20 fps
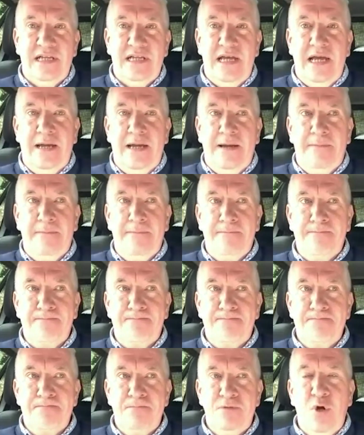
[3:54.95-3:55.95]

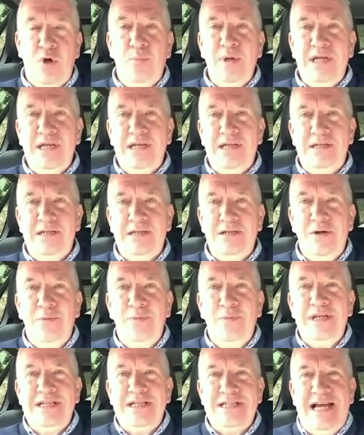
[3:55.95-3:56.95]
Nobody
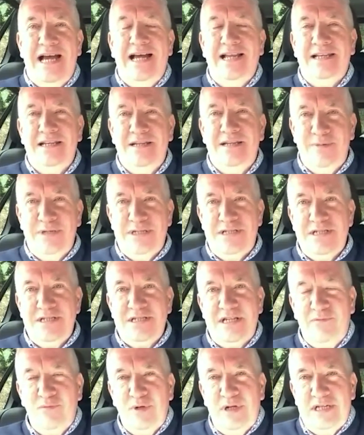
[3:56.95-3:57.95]
is handed a
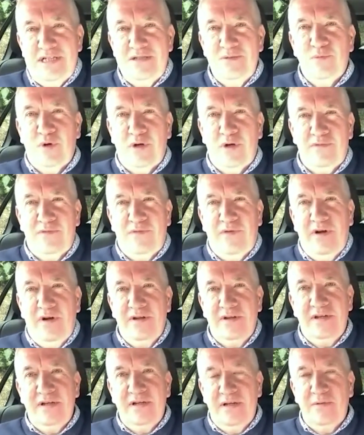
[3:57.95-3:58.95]
business. Everyone has to work for
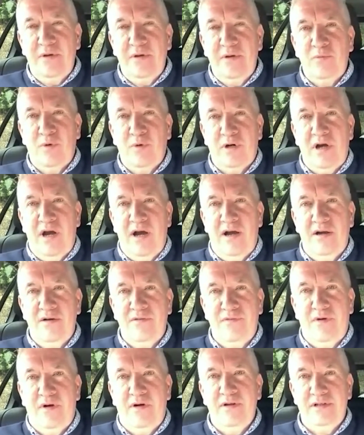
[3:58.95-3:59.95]
it and work
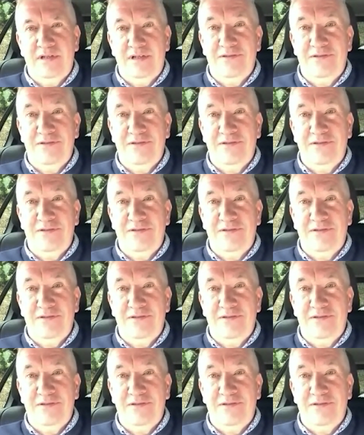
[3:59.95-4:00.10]
hard for it.